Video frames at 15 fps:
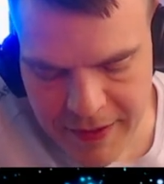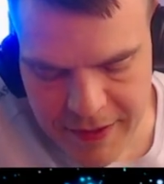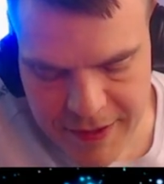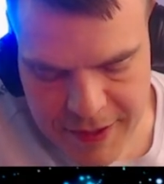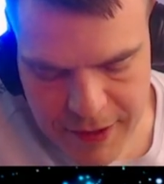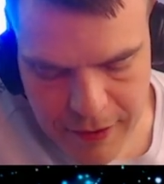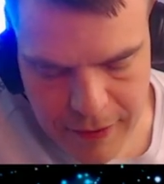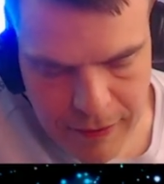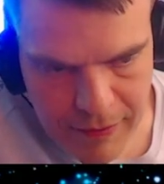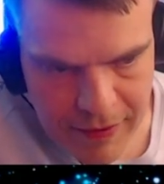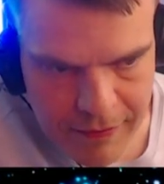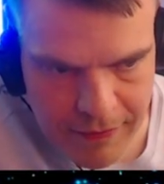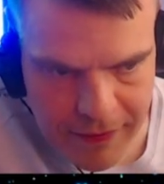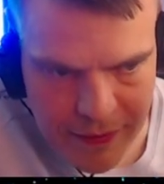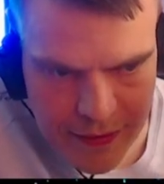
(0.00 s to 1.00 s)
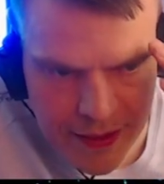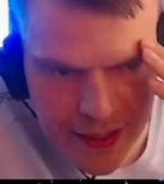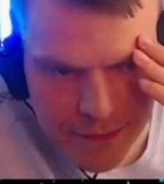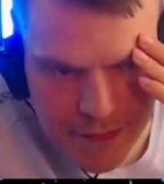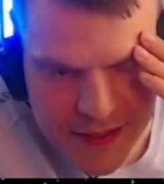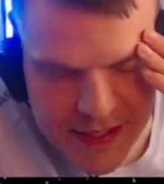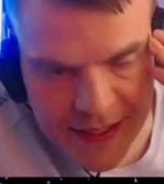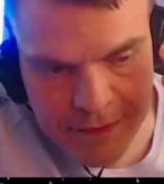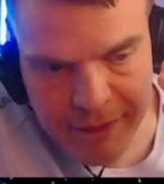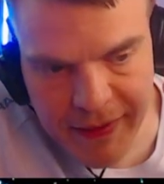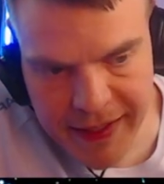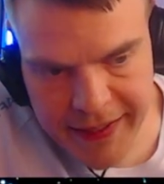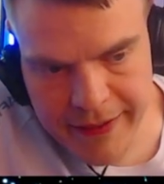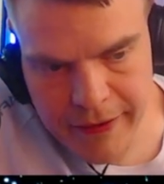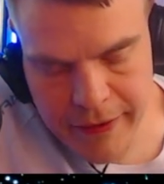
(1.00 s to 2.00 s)
So I was
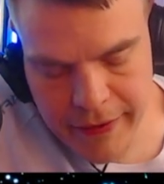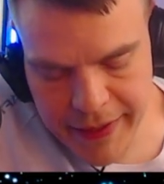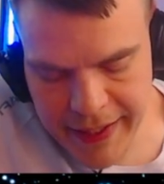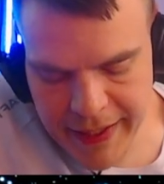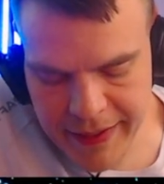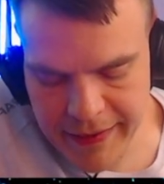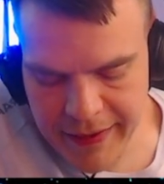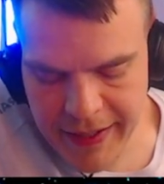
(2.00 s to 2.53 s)
invited again,